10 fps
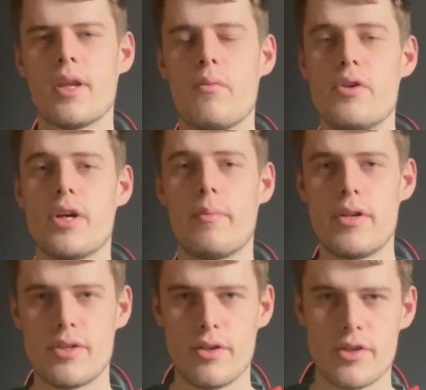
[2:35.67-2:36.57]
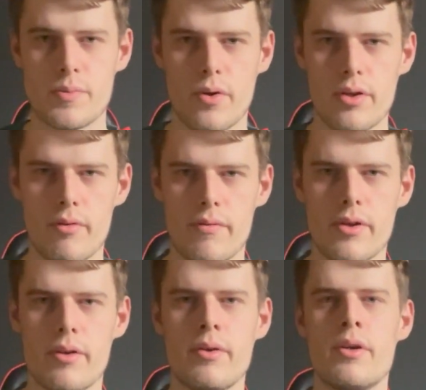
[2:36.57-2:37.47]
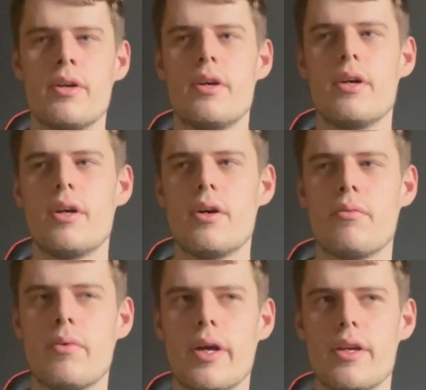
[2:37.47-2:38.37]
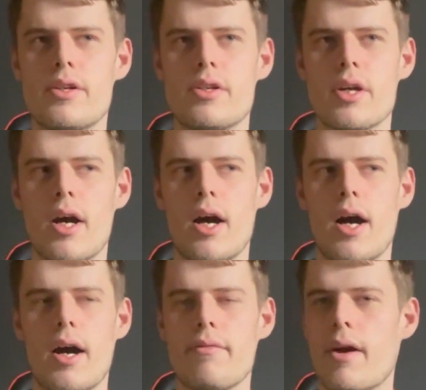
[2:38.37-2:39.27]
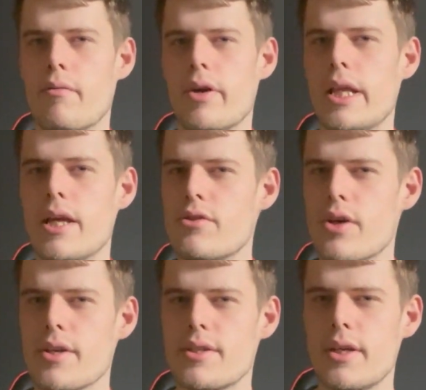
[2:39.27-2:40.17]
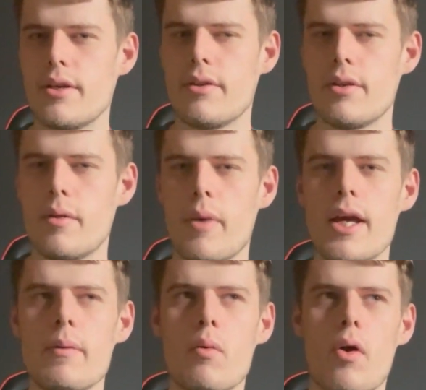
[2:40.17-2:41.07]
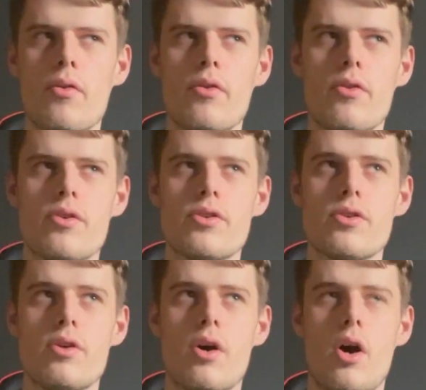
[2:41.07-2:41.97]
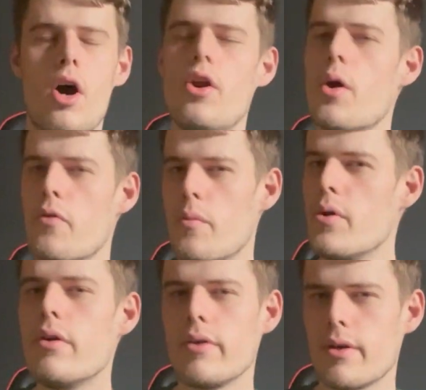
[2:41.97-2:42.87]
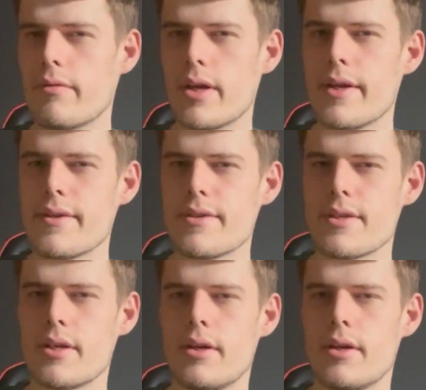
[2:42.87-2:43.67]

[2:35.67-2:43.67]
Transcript: which I'll mention in the spoiler review, which I found really interesting. It made me want another movie of this.